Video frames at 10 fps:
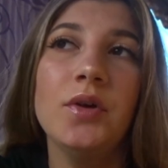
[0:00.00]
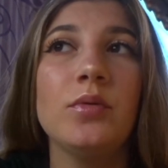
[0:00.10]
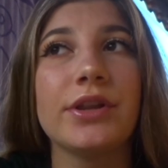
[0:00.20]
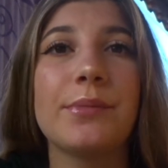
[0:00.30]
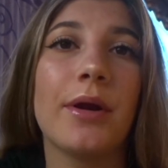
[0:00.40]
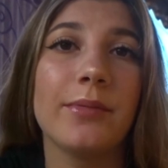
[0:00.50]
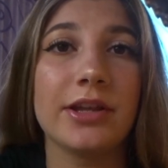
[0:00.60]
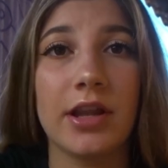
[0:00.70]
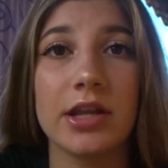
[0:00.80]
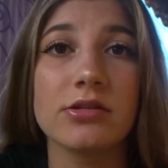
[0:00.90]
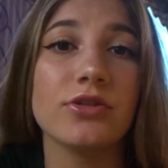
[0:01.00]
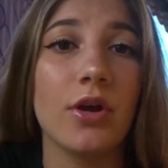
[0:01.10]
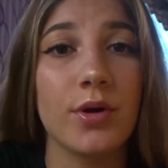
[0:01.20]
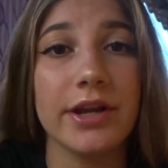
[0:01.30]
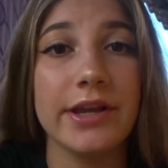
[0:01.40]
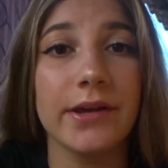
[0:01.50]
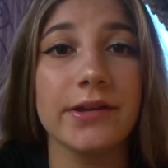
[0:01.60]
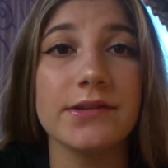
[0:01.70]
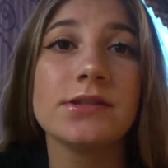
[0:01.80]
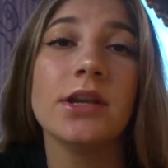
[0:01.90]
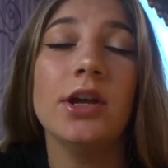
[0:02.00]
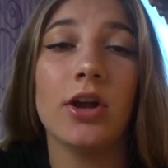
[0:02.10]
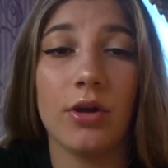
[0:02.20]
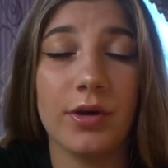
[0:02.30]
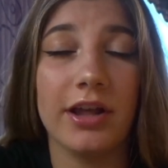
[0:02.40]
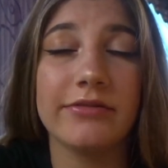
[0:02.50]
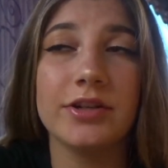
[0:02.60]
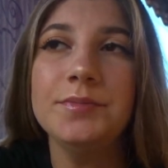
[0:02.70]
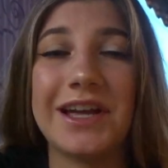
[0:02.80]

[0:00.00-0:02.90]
oh, well, they probably, like, know where he is or whatever.